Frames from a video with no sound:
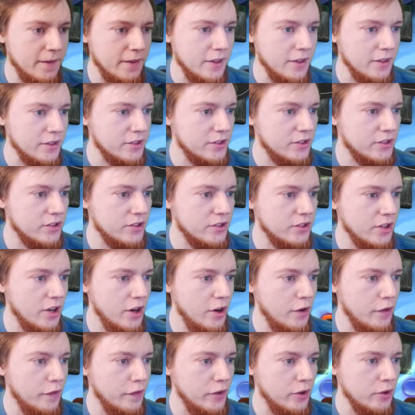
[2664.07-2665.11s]
There's
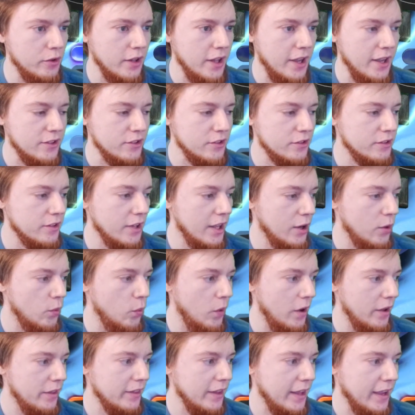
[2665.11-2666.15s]
so few lands. There's like
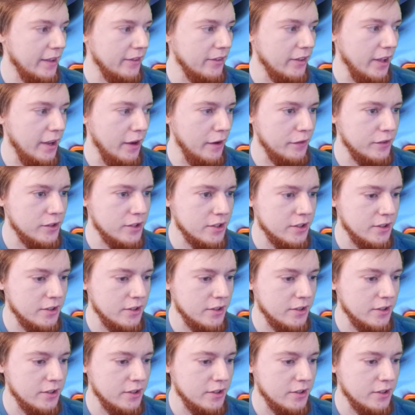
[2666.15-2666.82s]
1 land left.